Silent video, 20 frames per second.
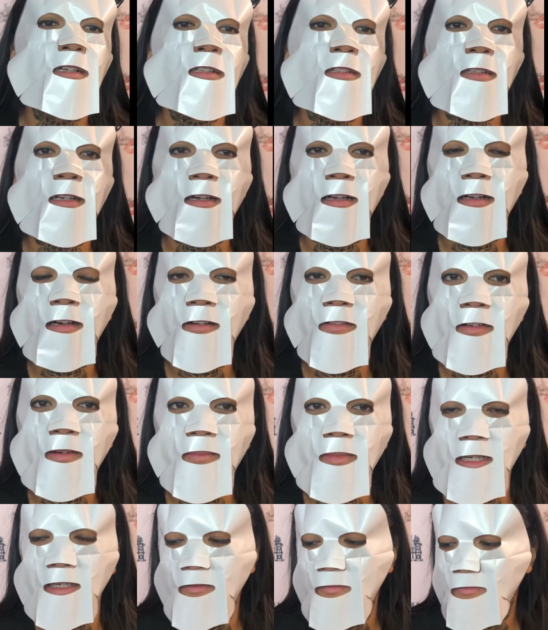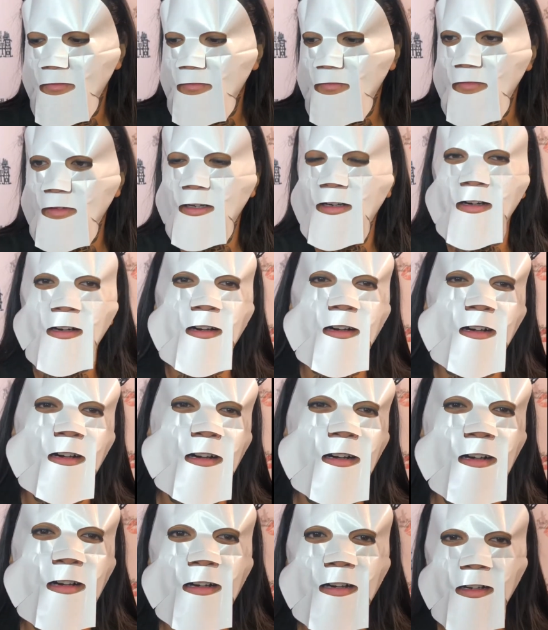Don't laugh at me.
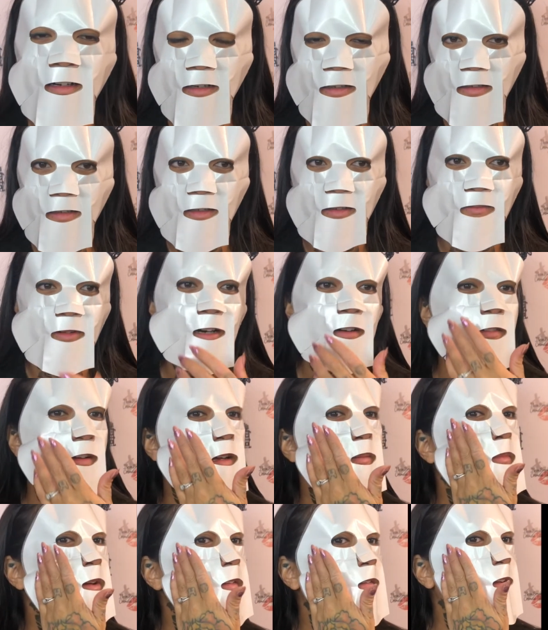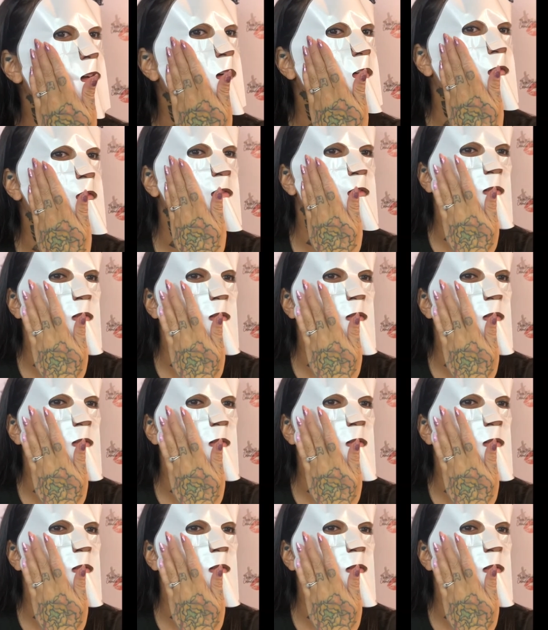I'm laughing at myself.